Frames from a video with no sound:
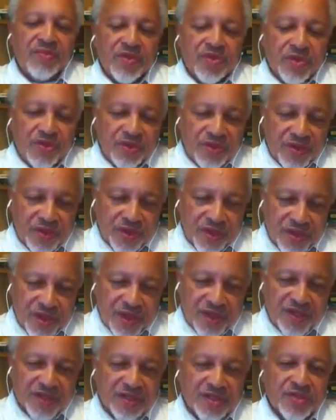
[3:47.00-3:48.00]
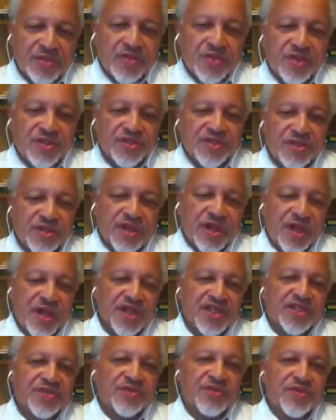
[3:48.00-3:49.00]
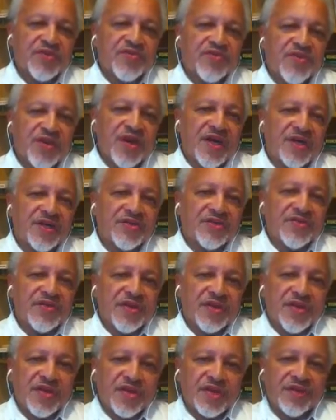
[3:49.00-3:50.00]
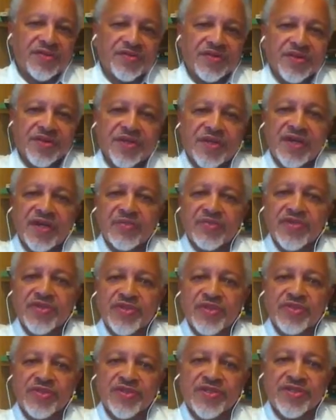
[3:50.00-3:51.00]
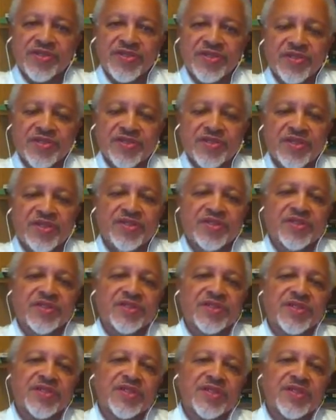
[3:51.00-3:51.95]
More than it actually was. The actual value of the dollar at the time was only 6 cents.